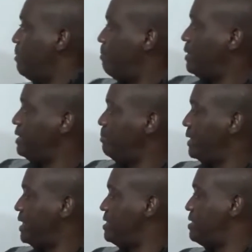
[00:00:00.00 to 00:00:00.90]

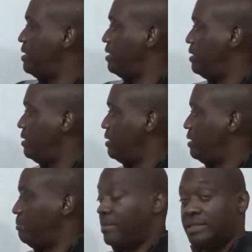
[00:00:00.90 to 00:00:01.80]
Multiplication,
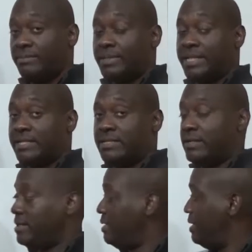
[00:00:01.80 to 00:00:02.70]

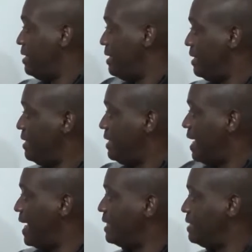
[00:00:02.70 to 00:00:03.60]
multiplication. You
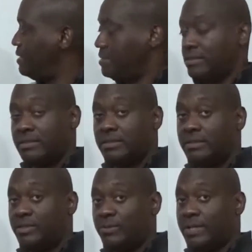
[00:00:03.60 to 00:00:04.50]
add
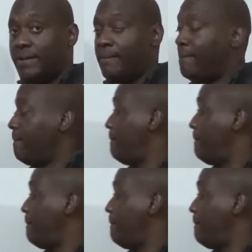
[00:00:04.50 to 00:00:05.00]
the two of them,